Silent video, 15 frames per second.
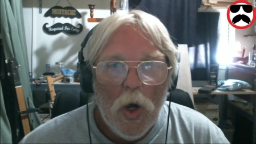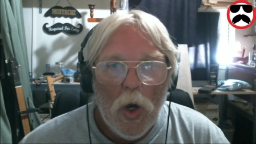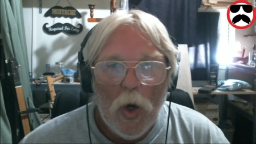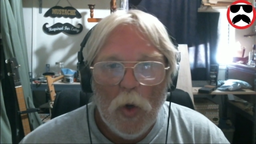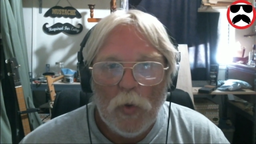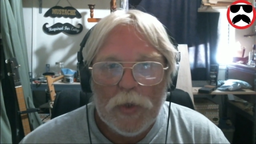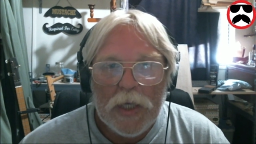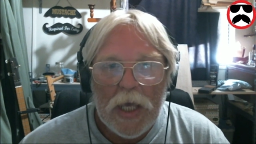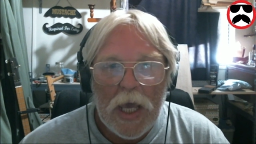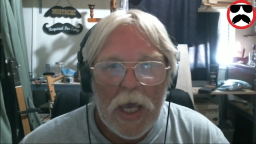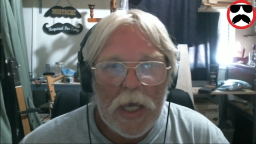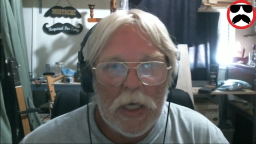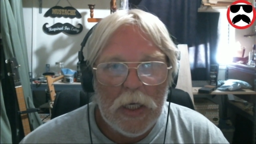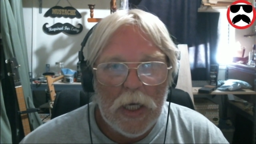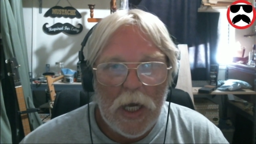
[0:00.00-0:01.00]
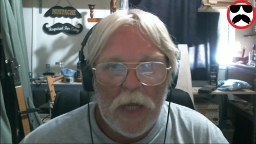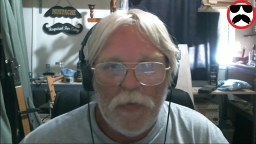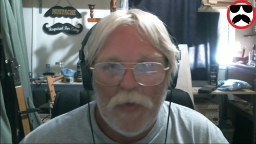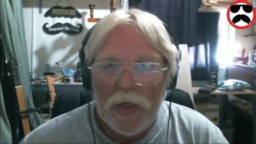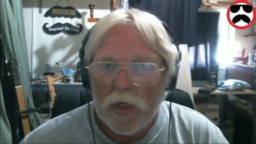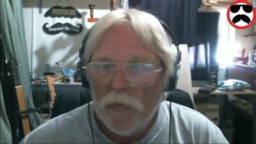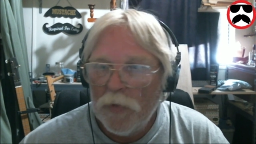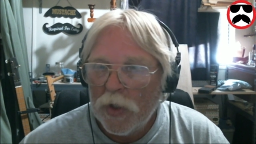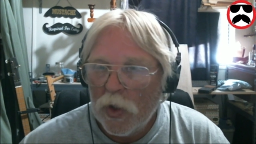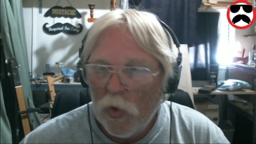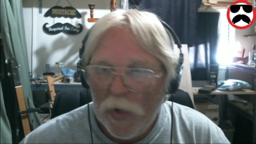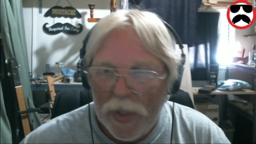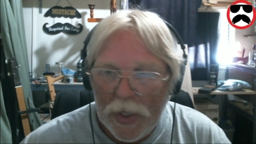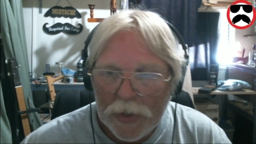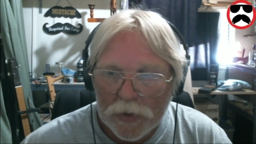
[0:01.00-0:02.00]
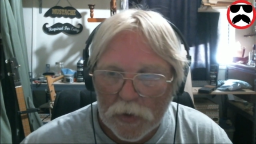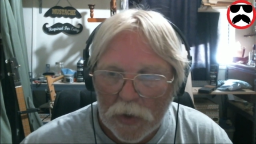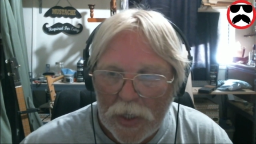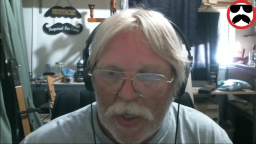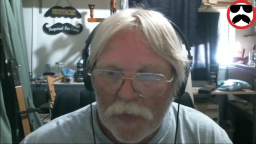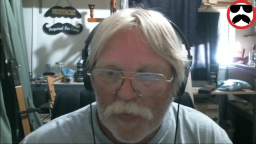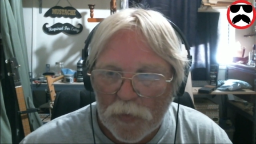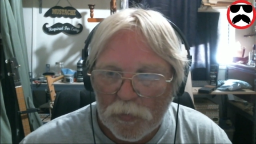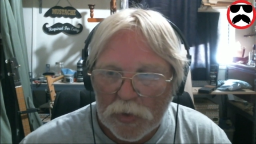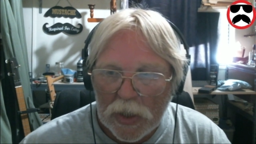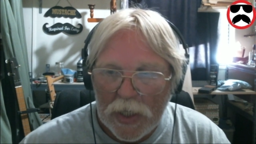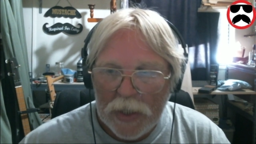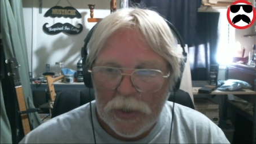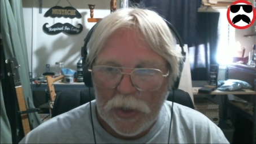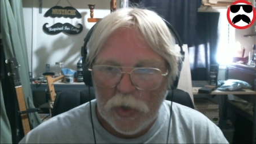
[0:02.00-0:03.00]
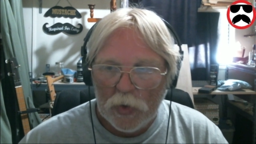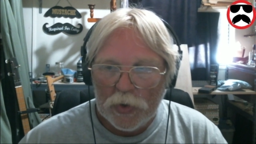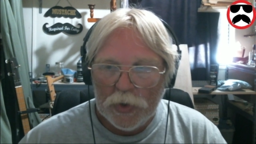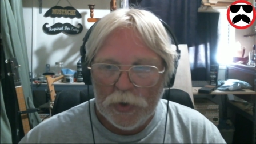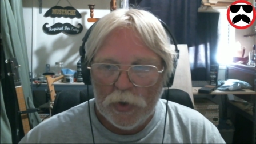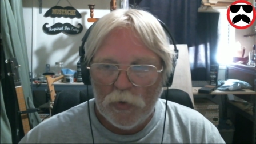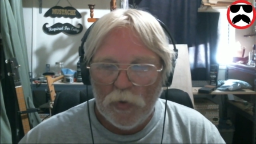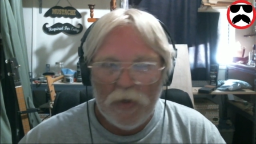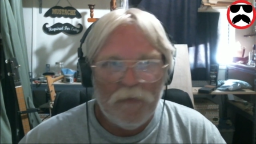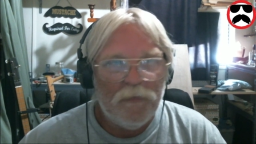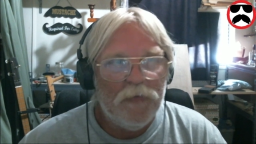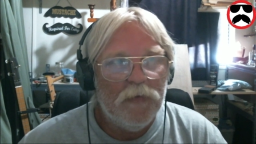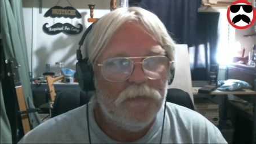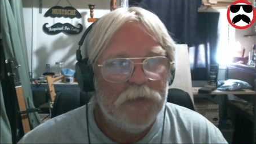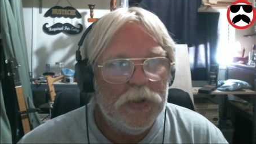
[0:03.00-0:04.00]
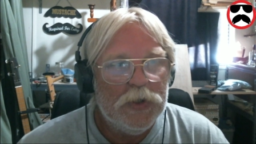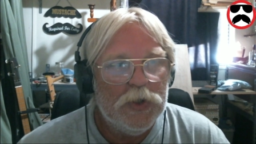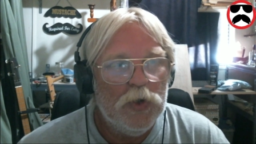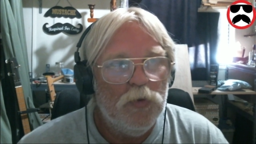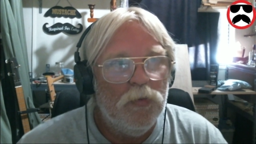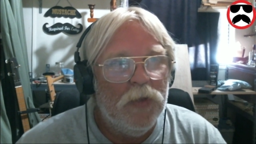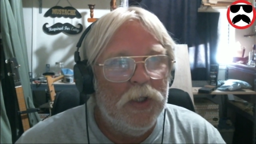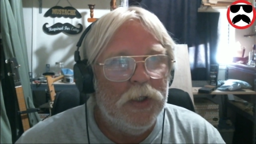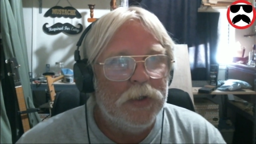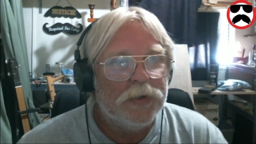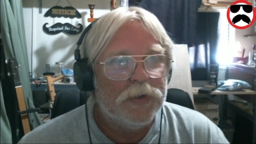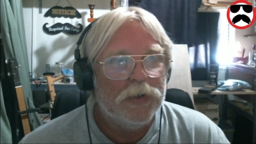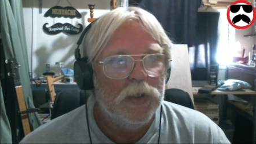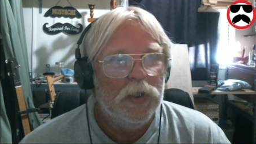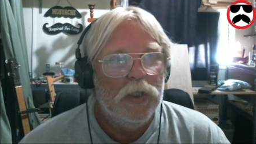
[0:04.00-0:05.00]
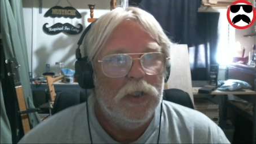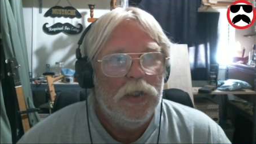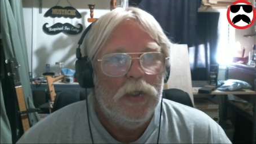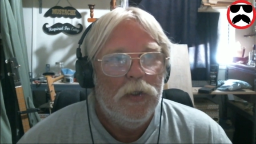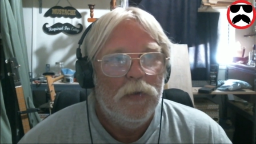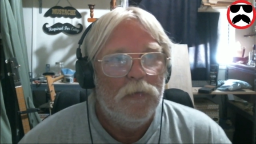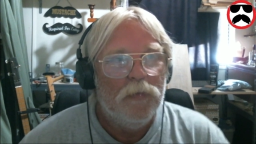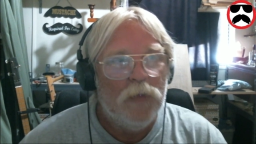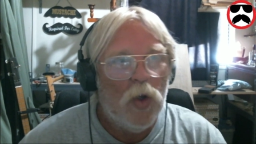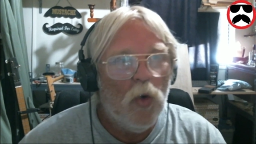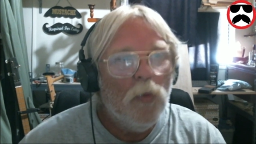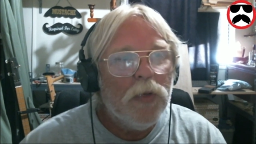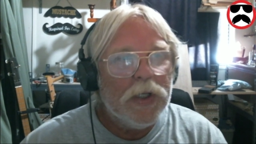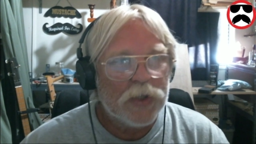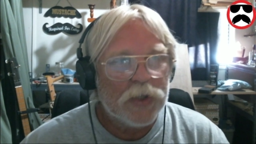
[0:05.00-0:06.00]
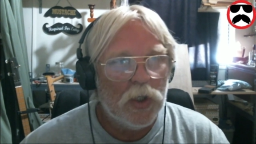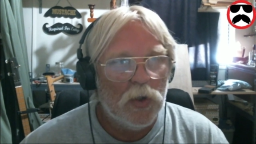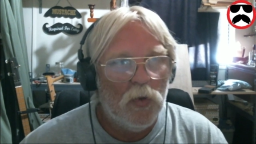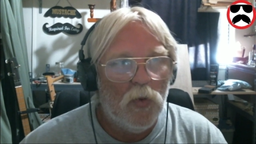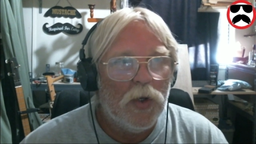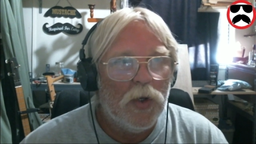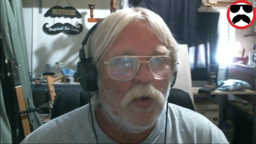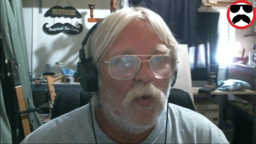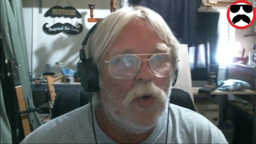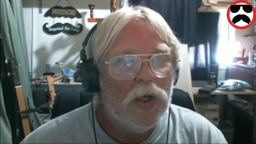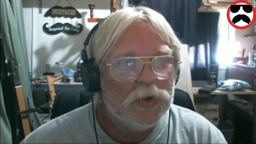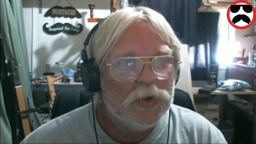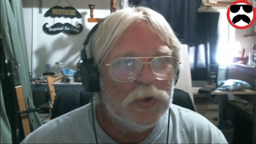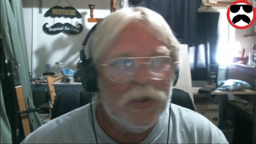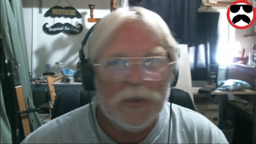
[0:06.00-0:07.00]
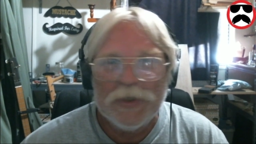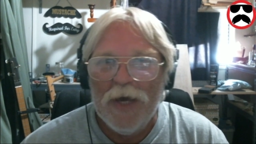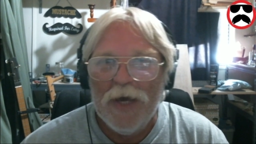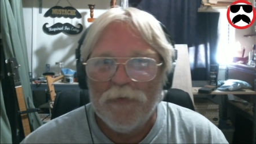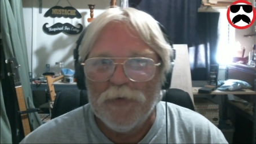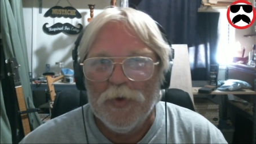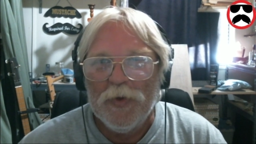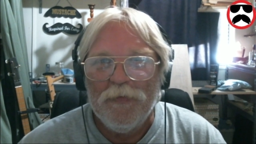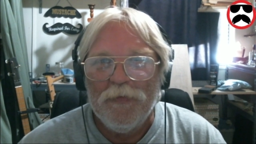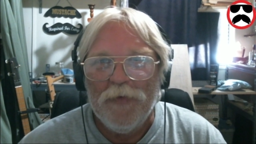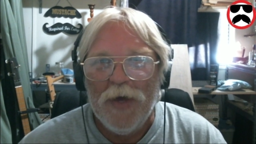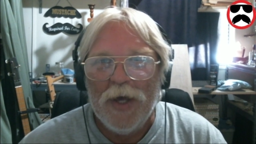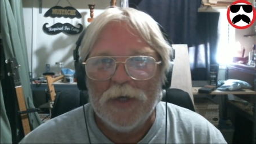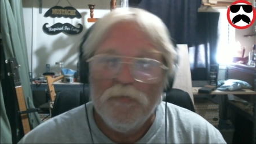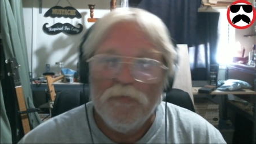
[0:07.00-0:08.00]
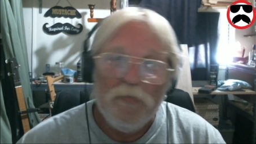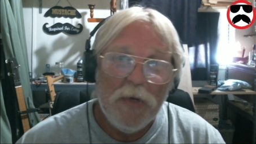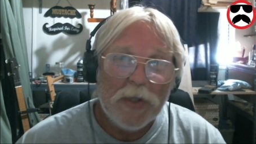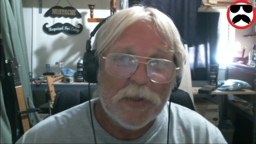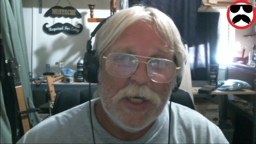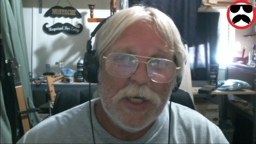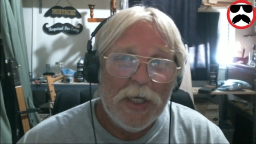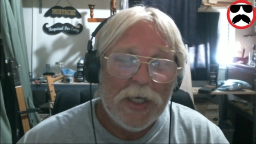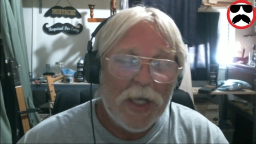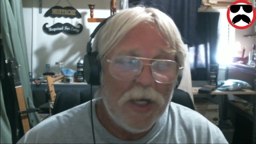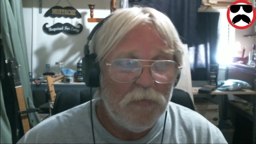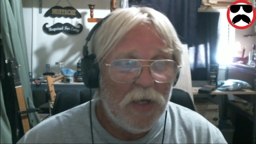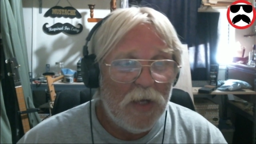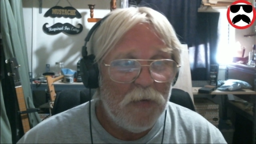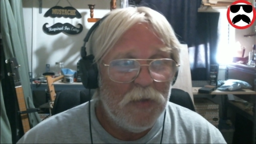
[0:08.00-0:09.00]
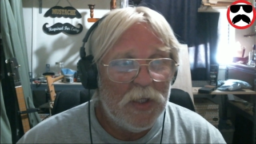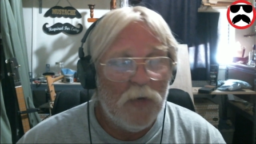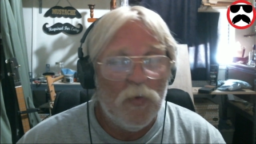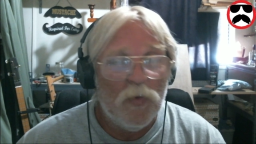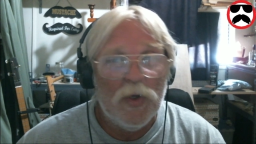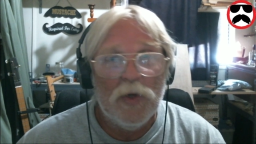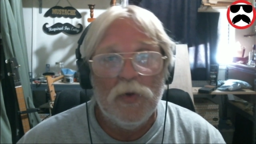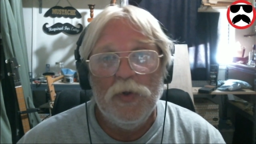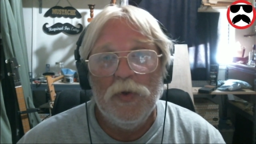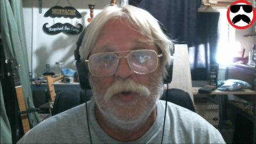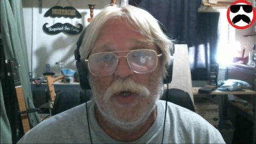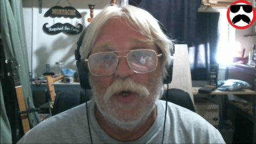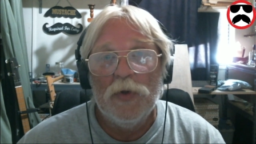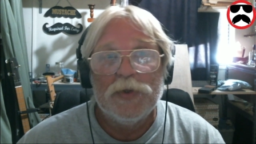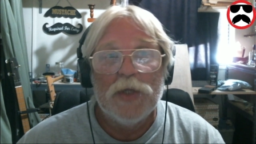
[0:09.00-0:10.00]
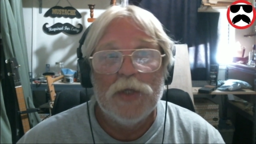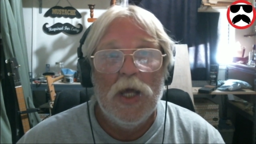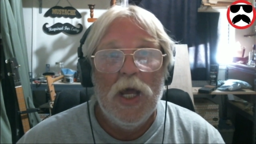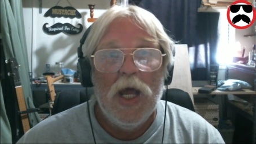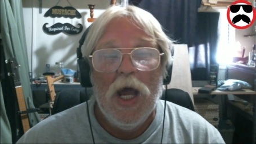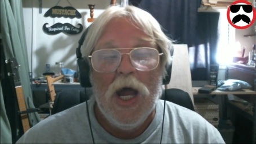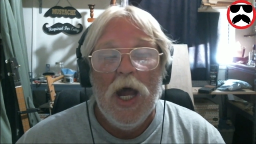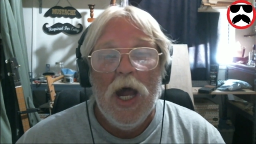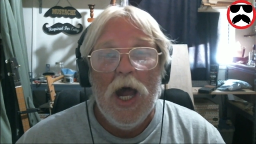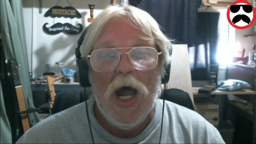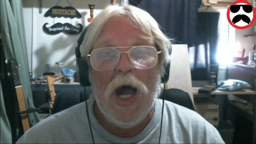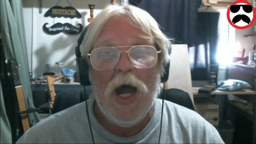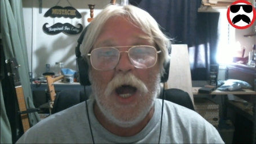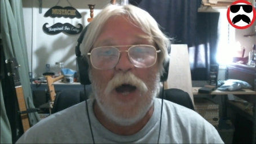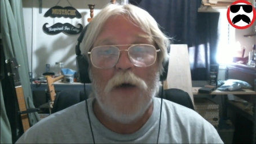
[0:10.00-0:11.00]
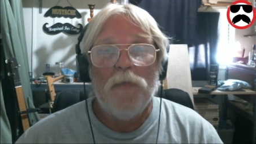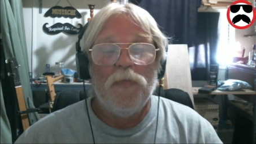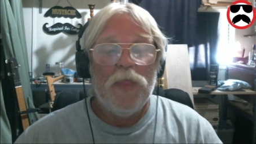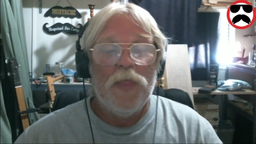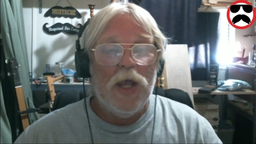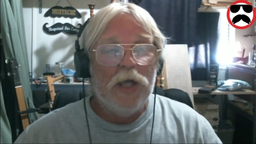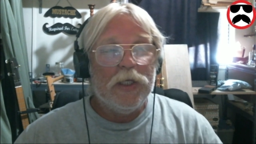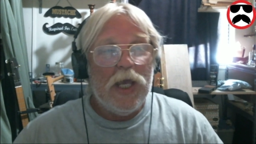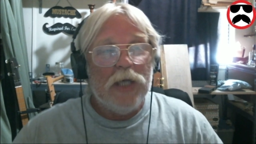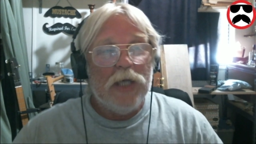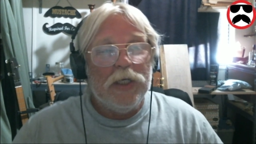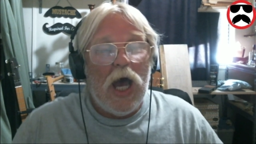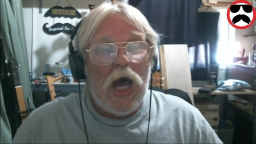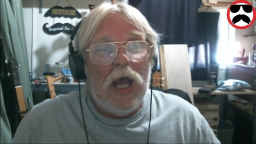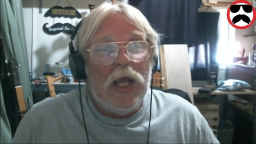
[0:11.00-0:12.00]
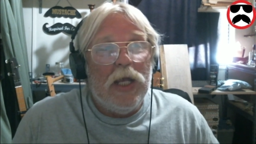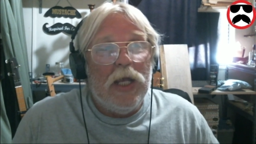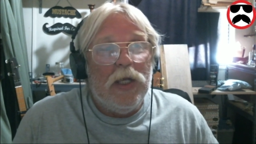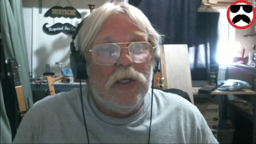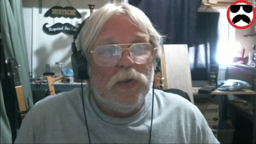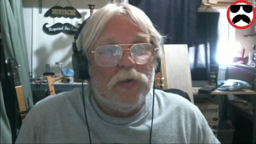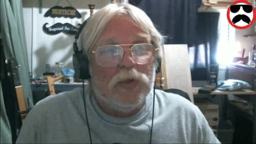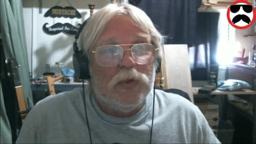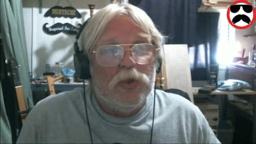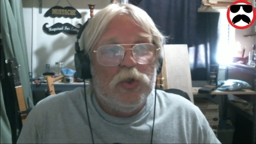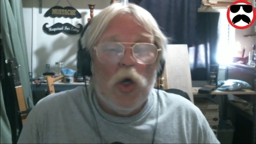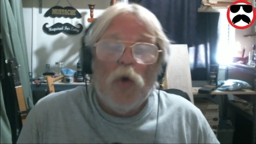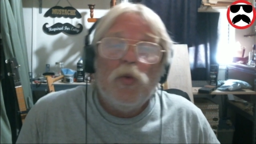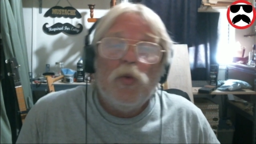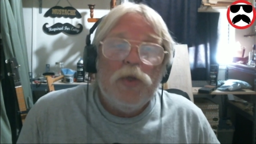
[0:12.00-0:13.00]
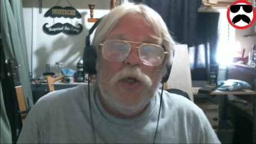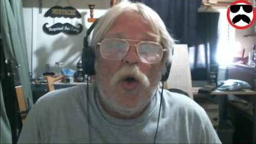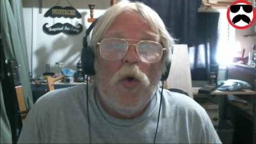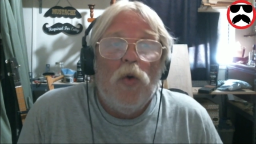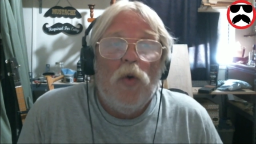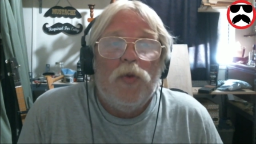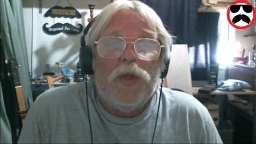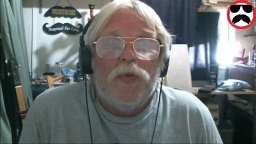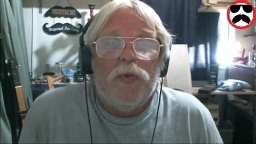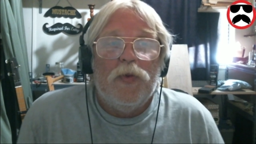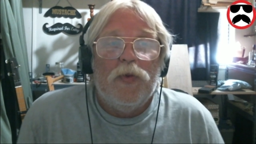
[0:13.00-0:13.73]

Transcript: okay, I think I'm going to go ahead and land the plane here. Good grief, fifty-two minutes. Nobody's going to want to watch this after the fact. But then again, maybe they will. Who knows? Um, again, I don't know that